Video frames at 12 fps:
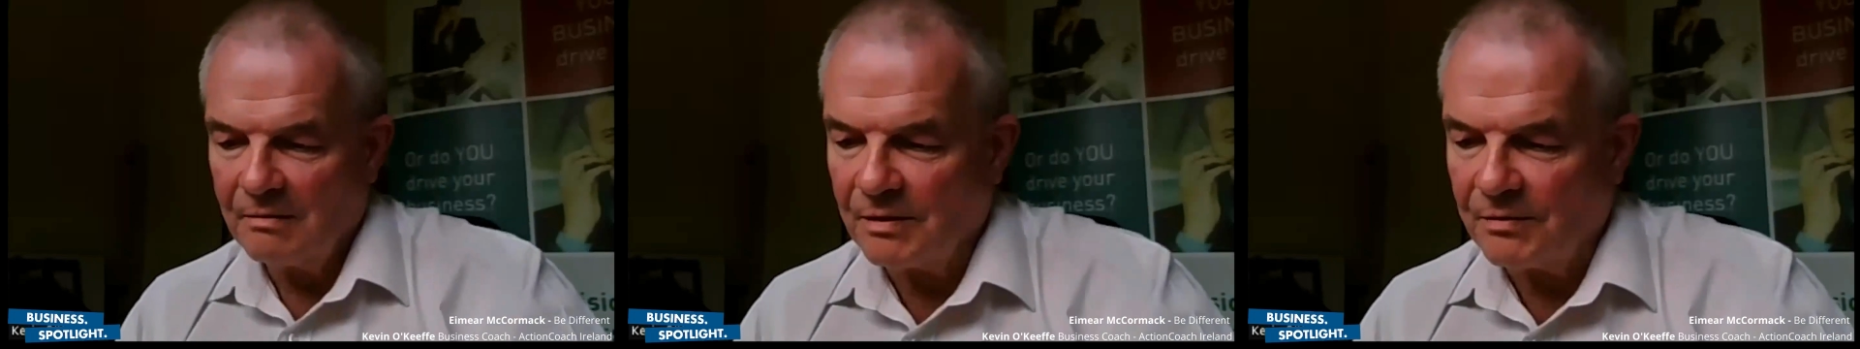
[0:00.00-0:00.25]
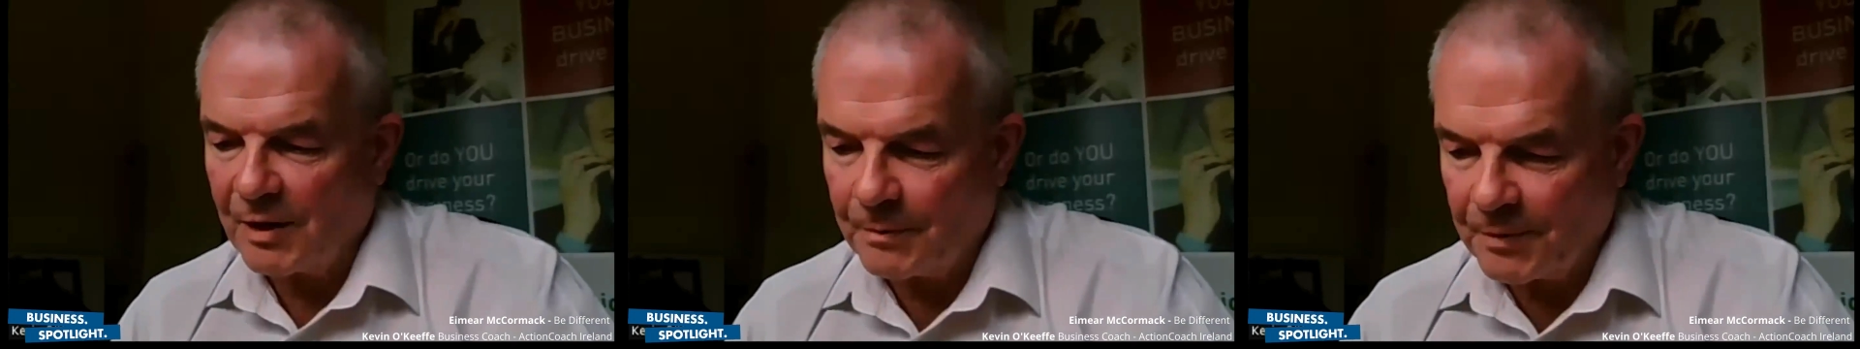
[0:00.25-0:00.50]

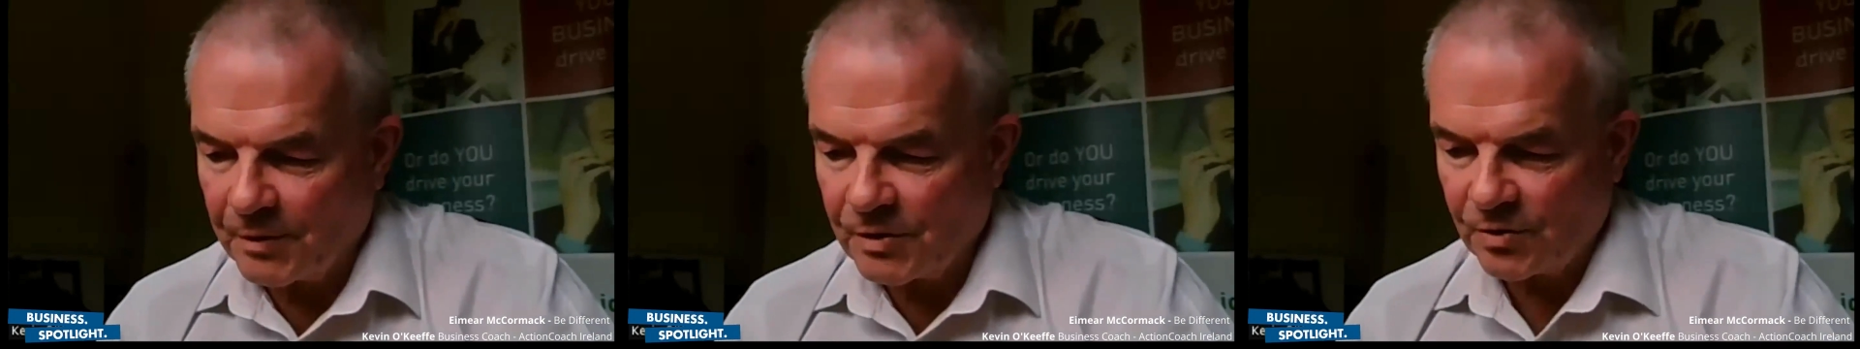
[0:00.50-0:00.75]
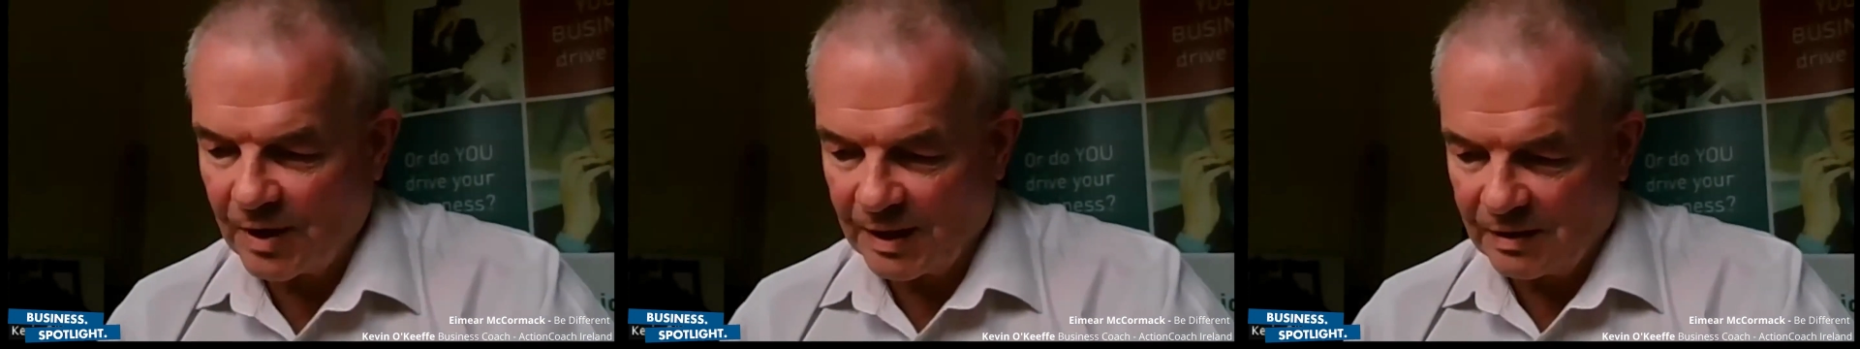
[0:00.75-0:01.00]
develop your
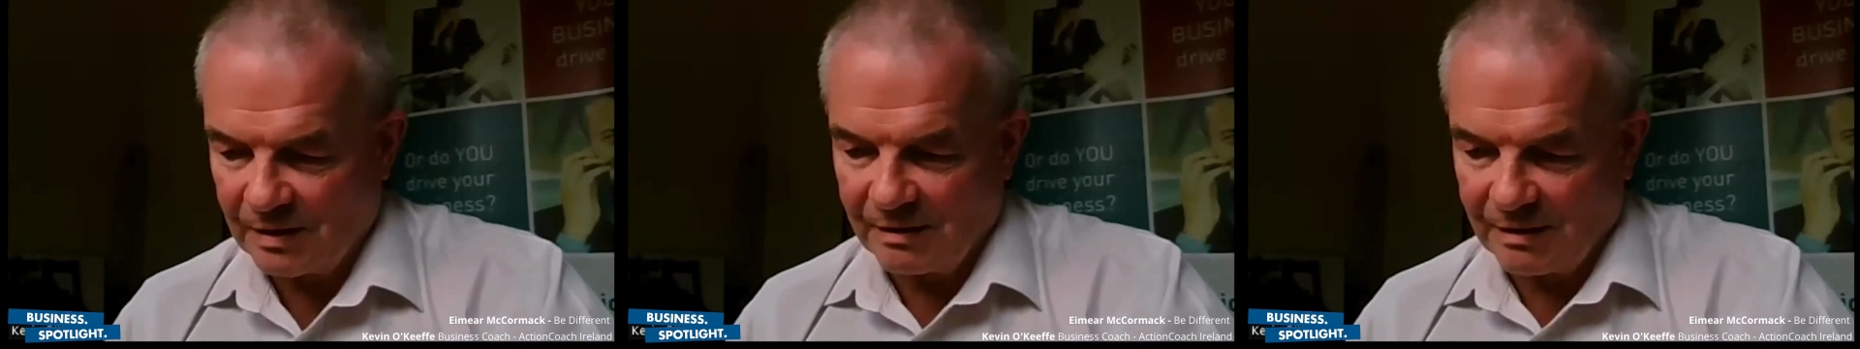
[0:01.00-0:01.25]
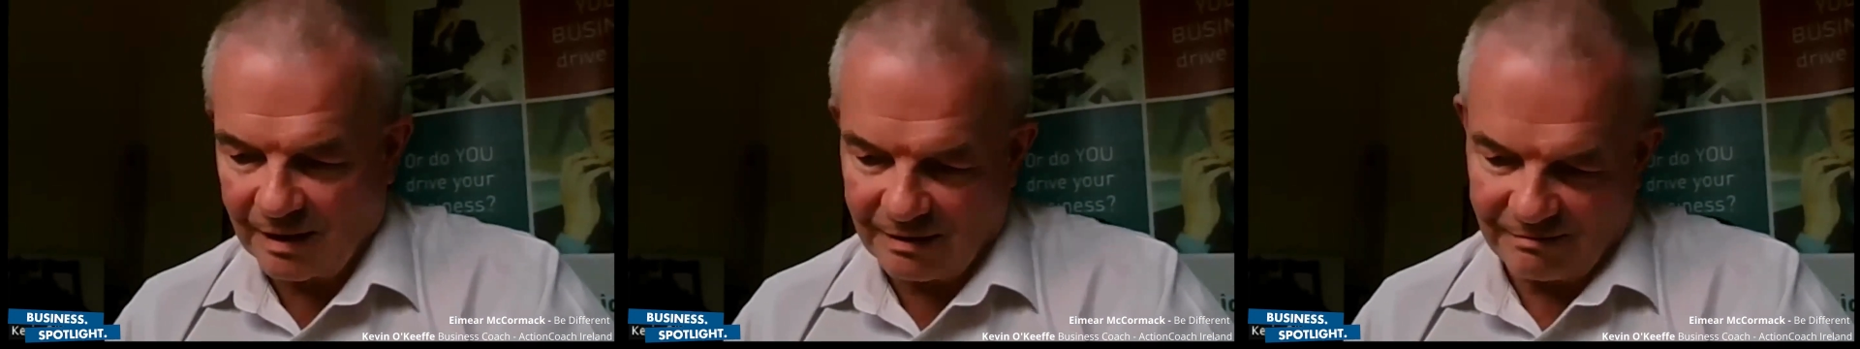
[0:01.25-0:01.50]
strengths
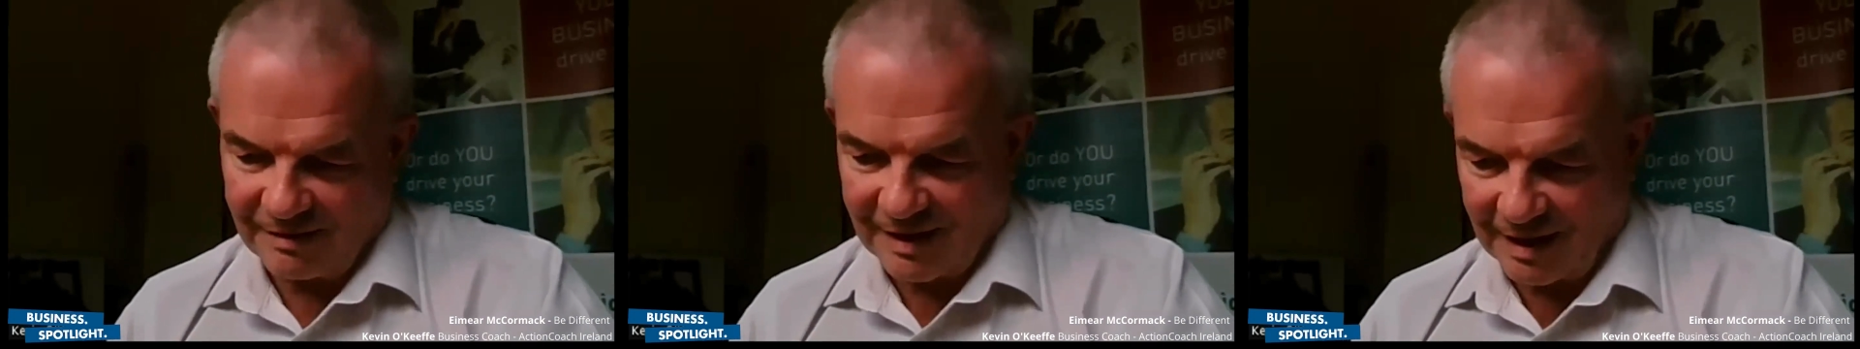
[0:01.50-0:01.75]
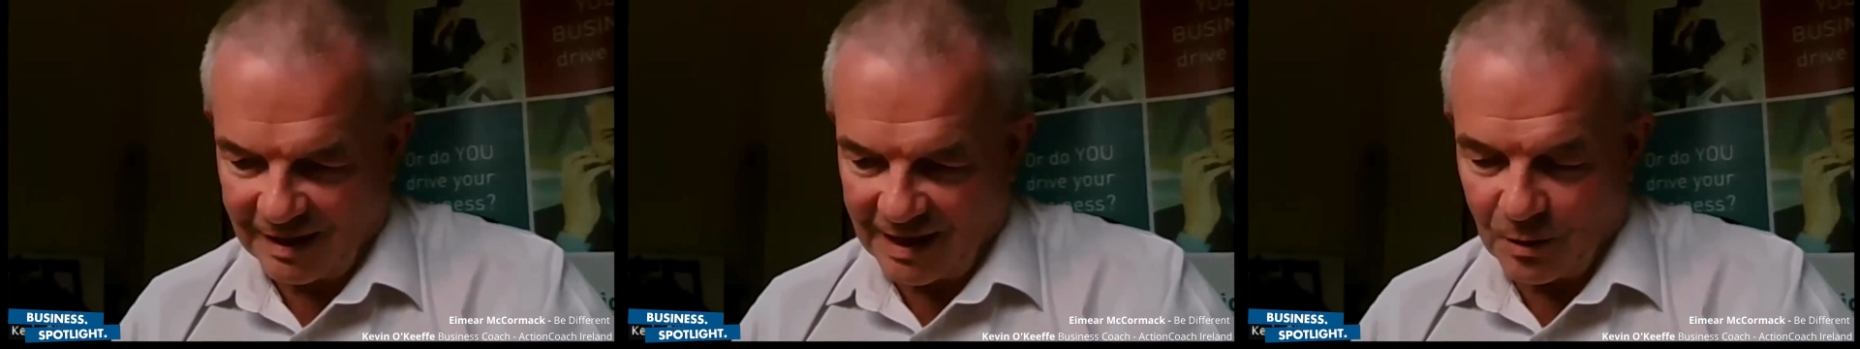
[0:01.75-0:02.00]
and
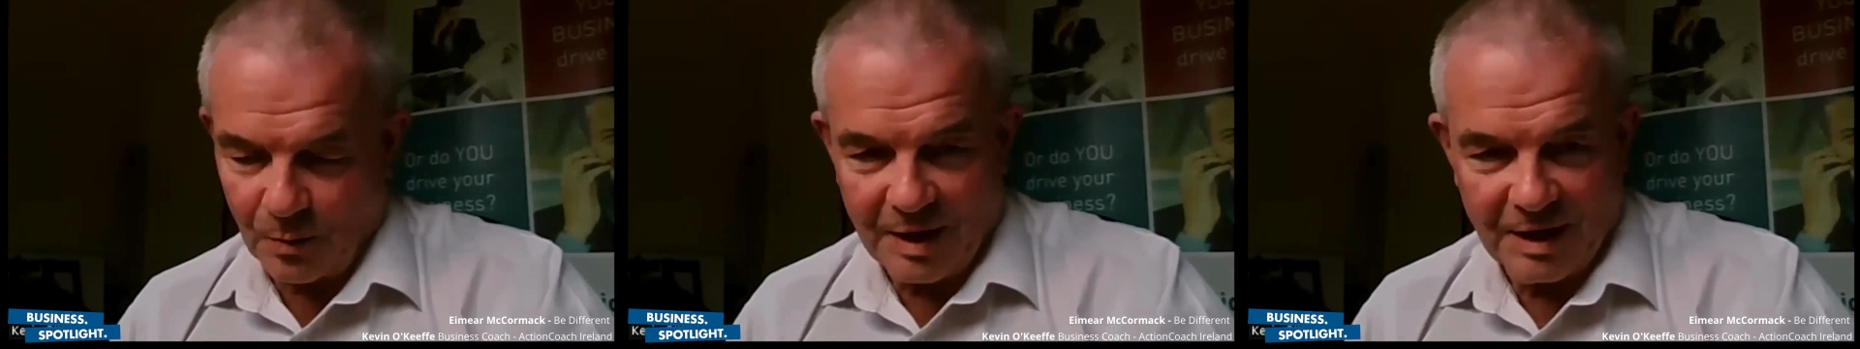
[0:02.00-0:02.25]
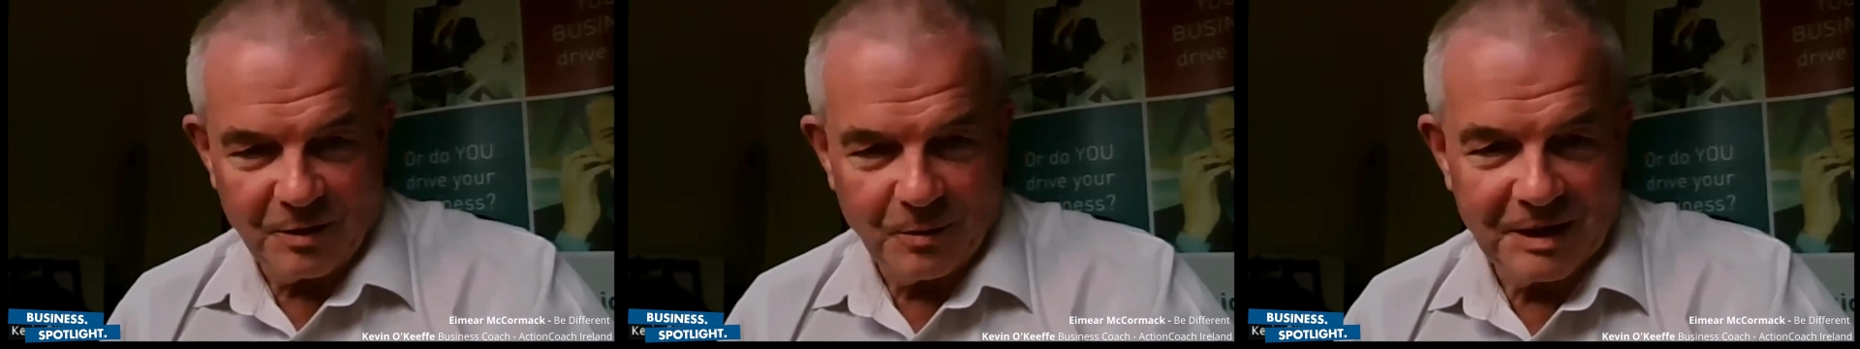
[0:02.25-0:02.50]
delegate
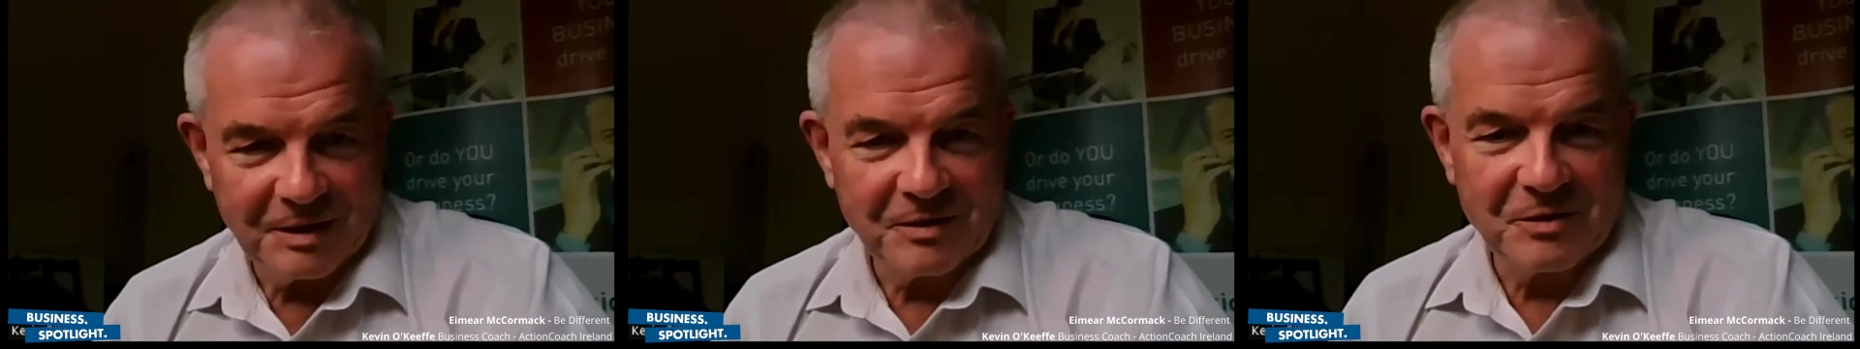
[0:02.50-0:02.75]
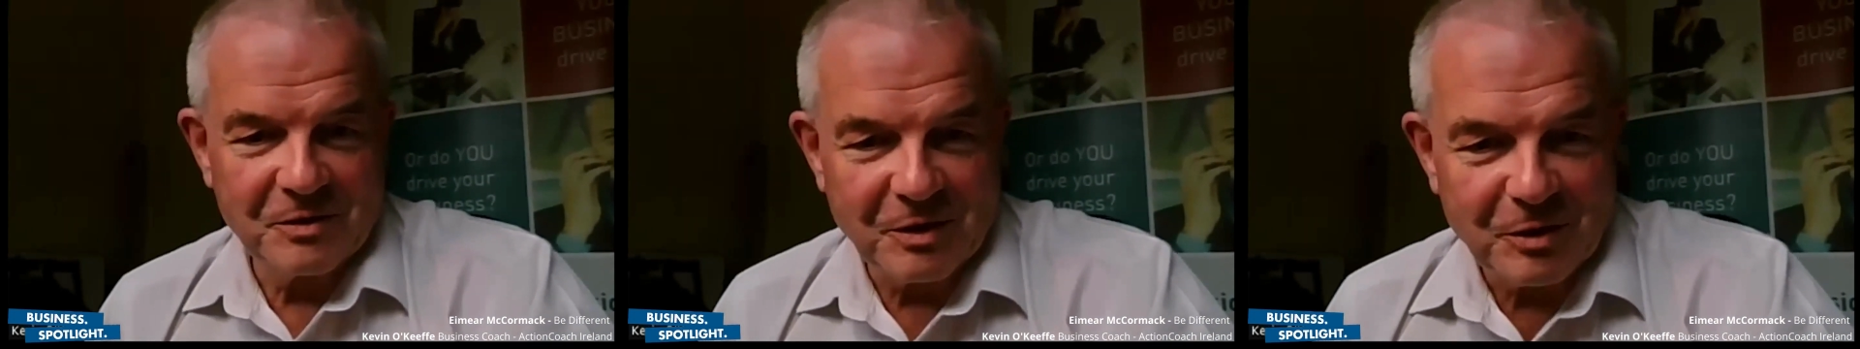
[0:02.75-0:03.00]
away your weaknesses,